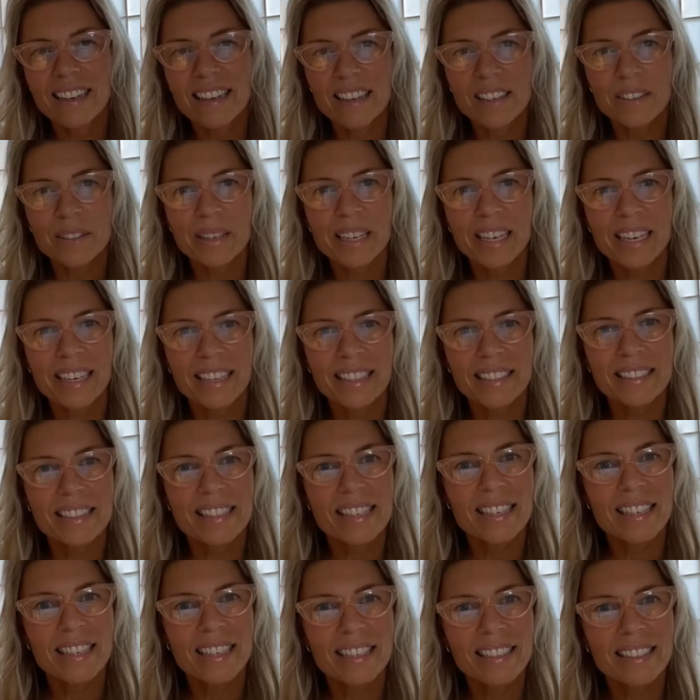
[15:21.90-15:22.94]
Okay,
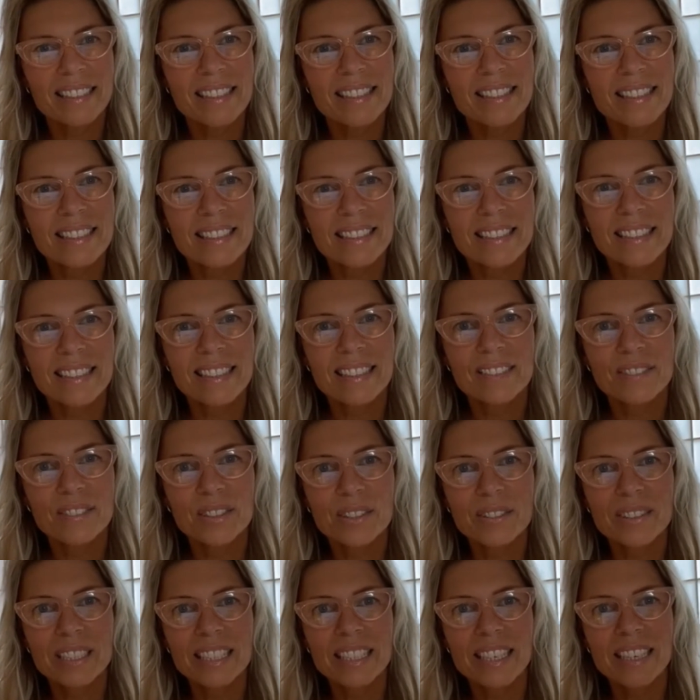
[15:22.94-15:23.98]
Denise, if
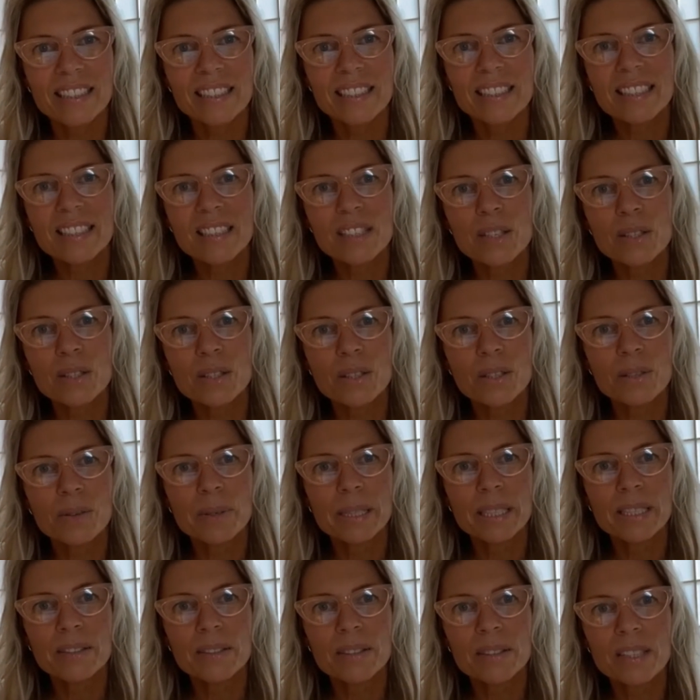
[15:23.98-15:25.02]
your intention is a 2
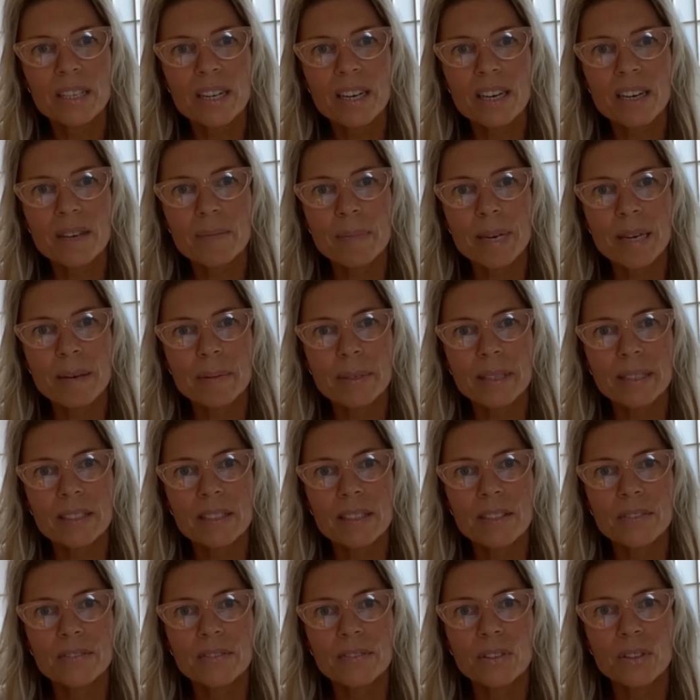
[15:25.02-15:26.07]
when you start, maybe it's
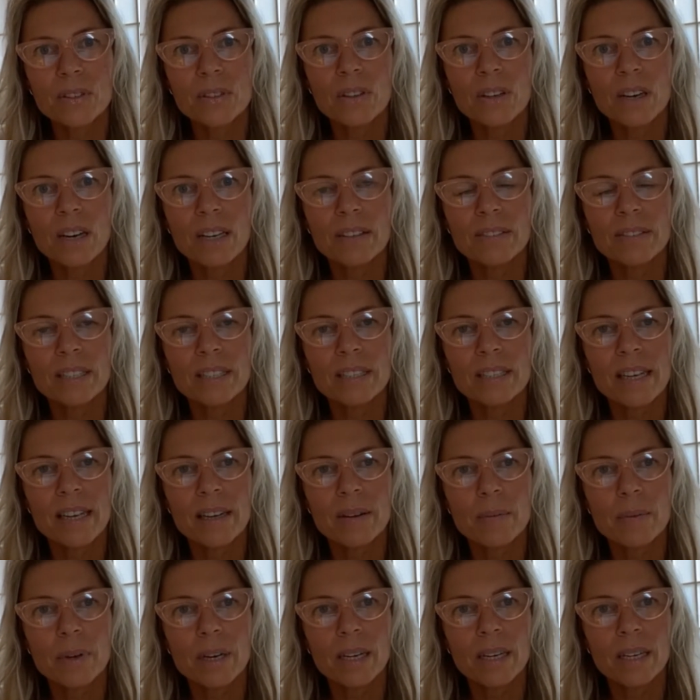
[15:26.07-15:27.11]
a 4 after day
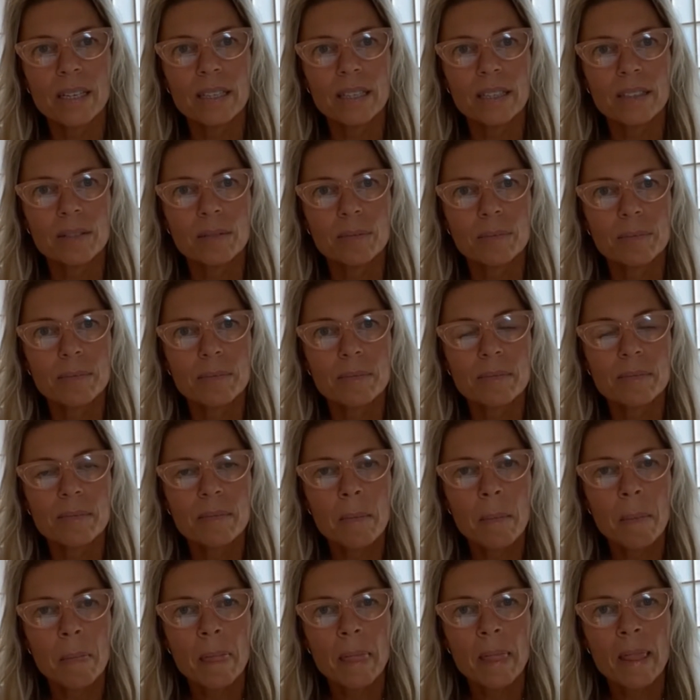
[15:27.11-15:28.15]
1.
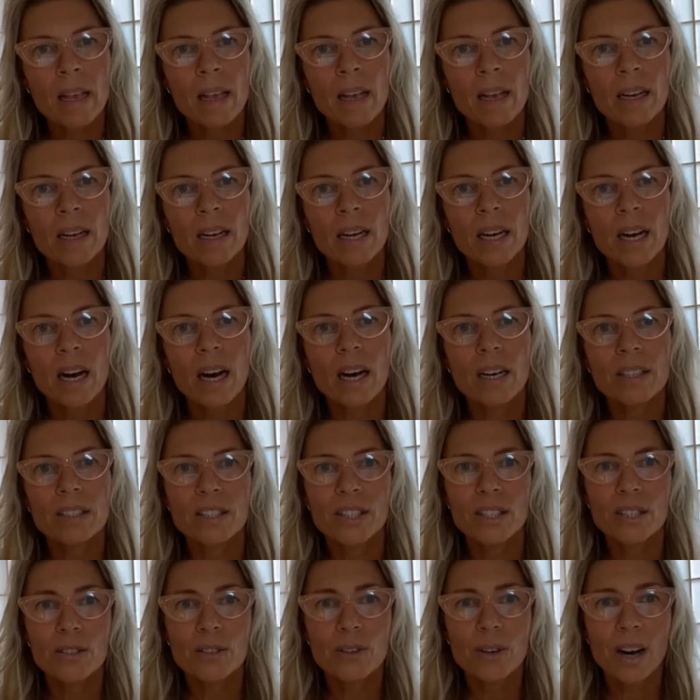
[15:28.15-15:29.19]

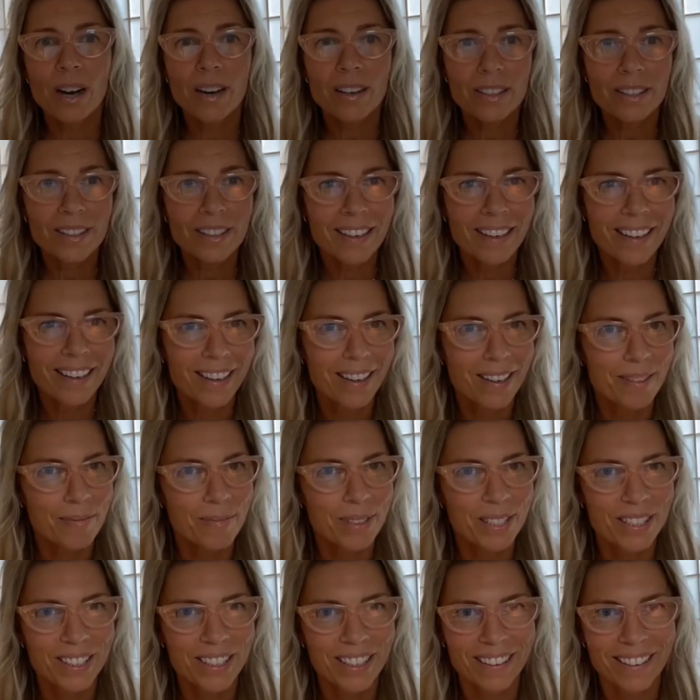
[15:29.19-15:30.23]
So are
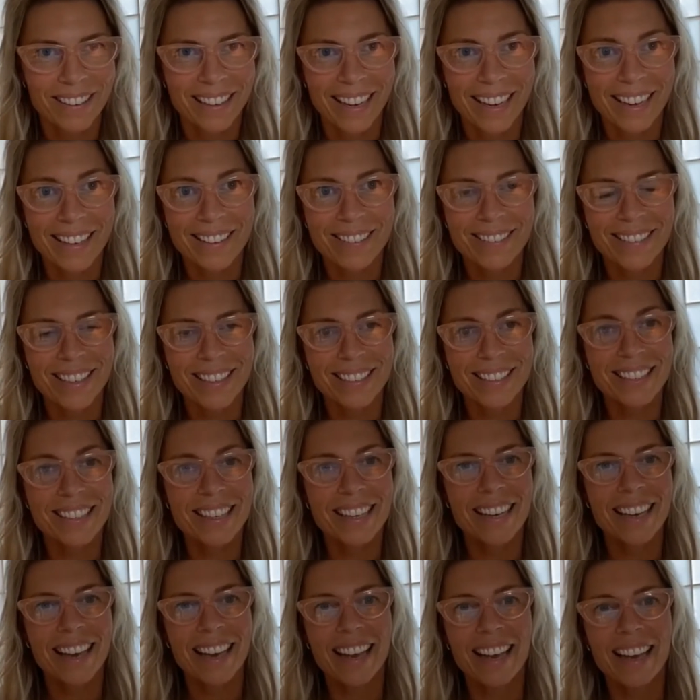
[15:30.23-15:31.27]
you
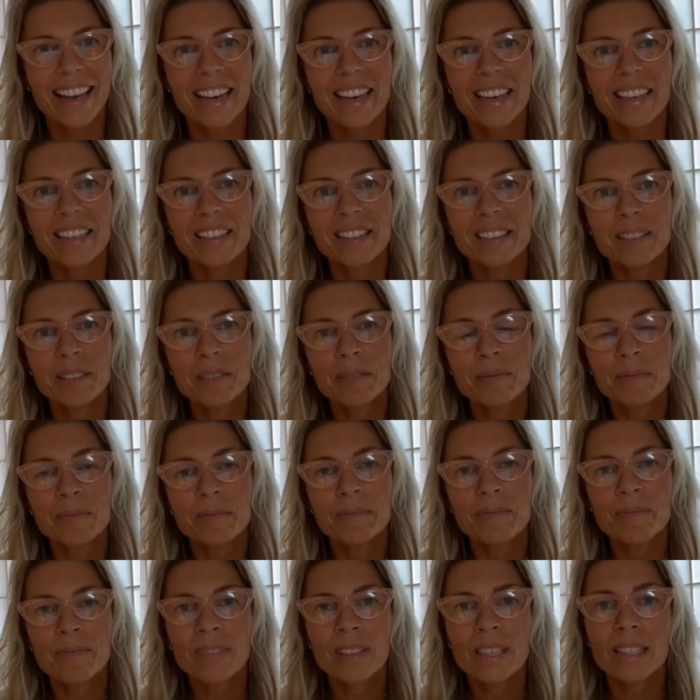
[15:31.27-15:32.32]
asking?
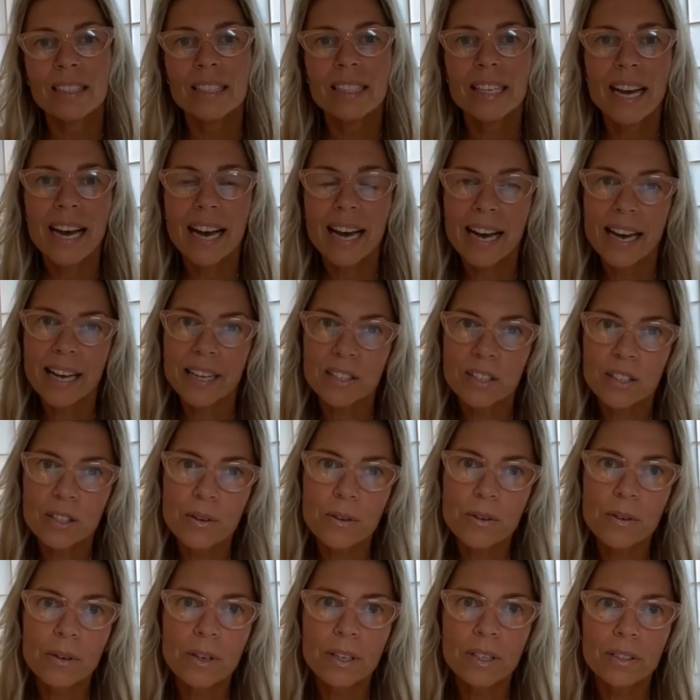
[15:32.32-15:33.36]
Yeah, so
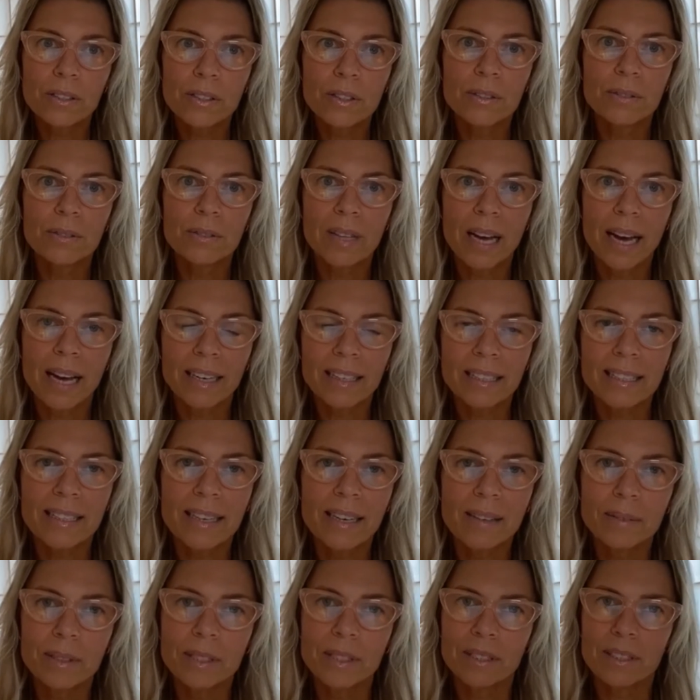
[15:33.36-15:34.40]
you can do that. Is
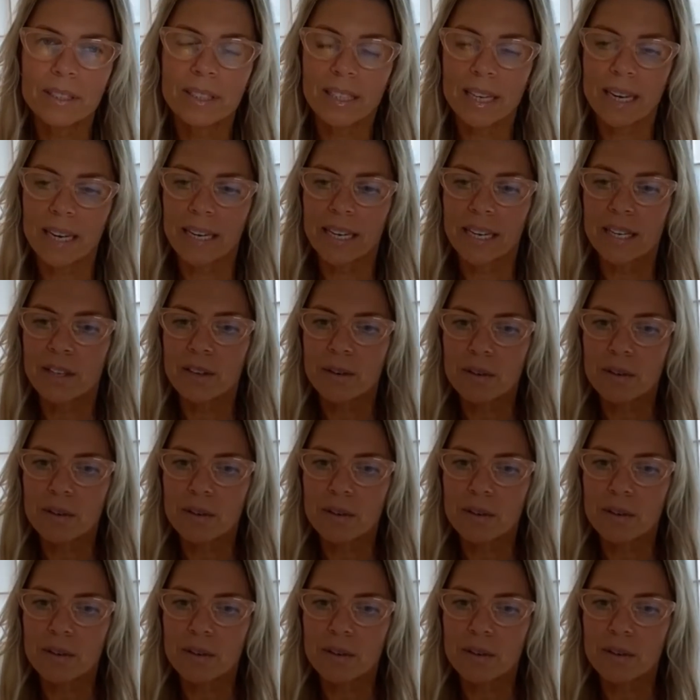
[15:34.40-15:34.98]
that what you're saying?